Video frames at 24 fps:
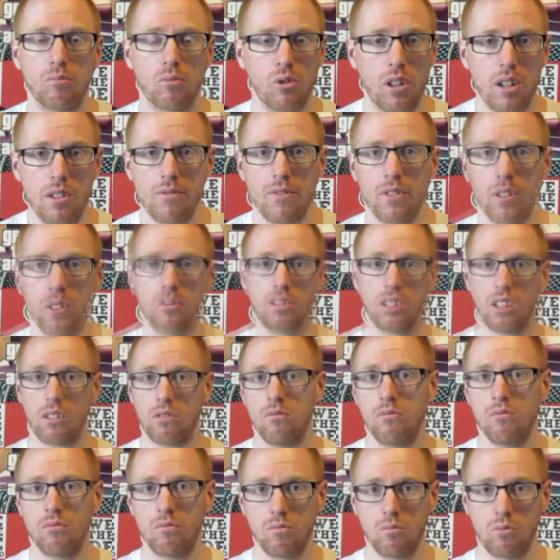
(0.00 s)
Great film.
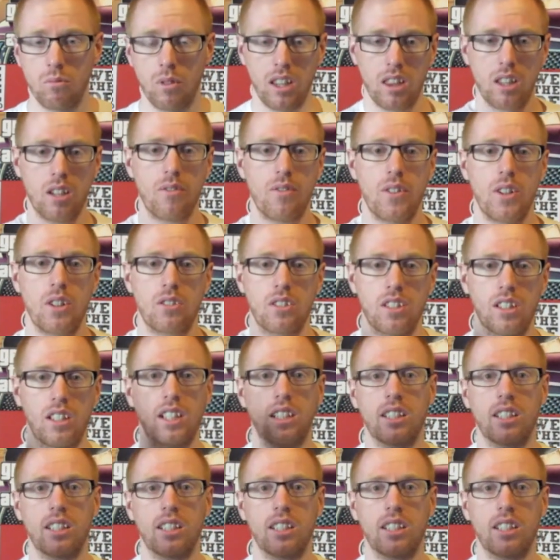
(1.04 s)
Also, We The Devoted,